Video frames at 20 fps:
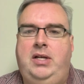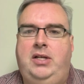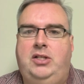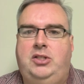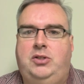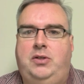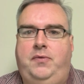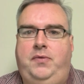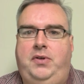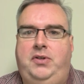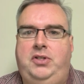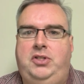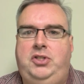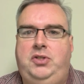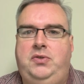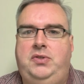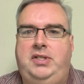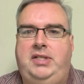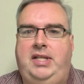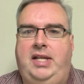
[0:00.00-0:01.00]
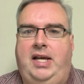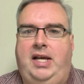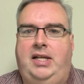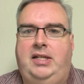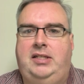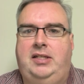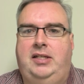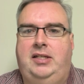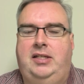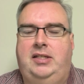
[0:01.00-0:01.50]
So if they're just using
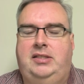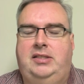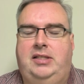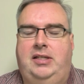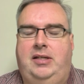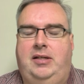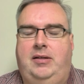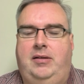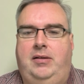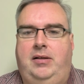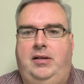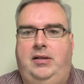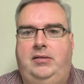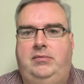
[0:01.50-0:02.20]
that as a